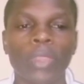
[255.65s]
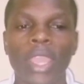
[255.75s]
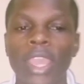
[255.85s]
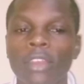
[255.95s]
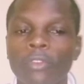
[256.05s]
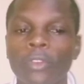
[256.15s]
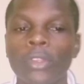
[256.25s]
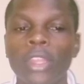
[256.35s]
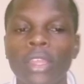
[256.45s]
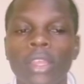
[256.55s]
And
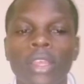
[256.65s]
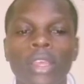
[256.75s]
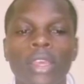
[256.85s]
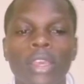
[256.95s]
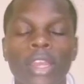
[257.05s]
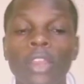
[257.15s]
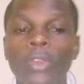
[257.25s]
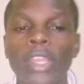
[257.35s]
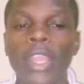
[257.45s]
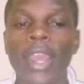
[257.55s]
fourth, Raila
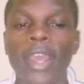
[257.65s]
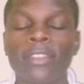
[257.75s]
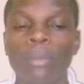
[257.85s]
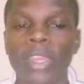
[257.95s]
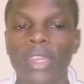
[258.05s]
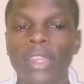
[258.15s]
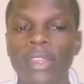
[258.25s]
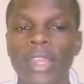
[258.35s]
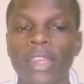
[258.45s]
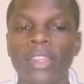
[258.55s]
Odinga has maintained
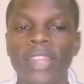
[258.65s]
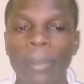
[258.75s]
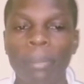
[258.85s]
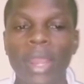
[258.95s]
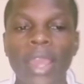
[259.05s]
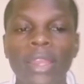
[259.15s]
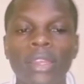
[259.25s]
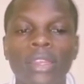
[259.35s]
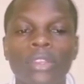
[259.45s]
that the plan